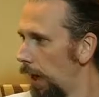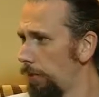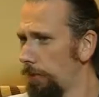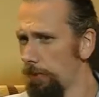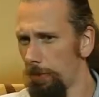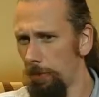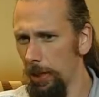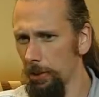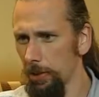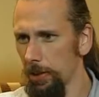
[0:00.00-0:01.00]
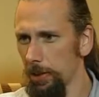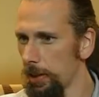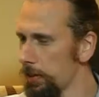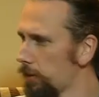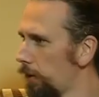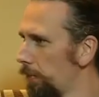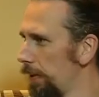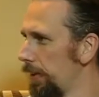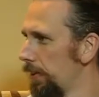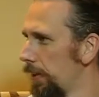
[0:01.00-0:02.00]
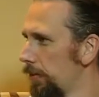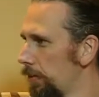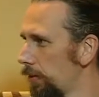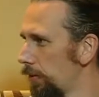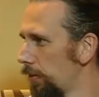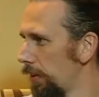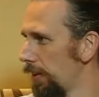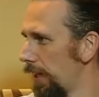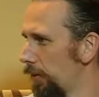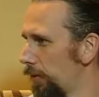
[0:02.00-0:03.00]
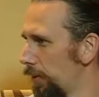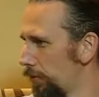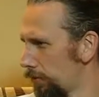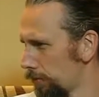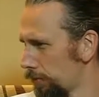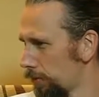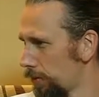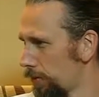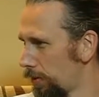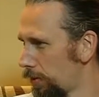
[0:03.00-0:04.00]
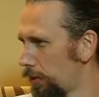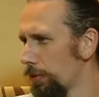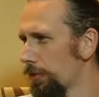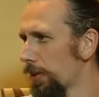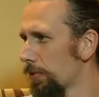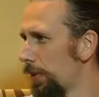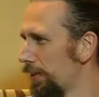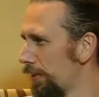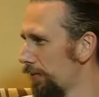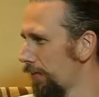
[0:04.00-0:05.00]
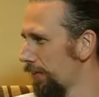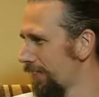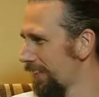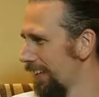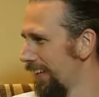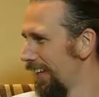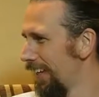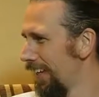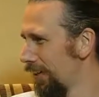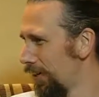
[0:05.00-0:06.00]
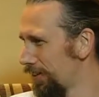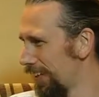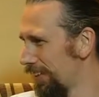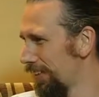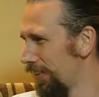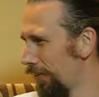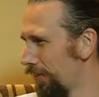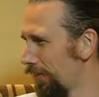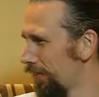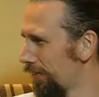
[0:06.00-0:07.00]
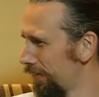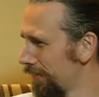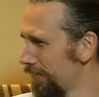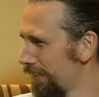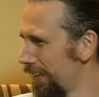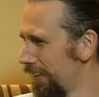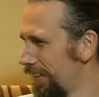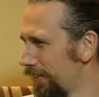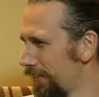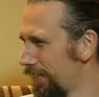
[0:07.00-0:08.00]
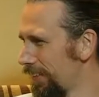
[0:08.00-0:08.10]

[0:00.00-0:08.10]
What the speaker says: I've found that the term integration test is used in quite different contexts in different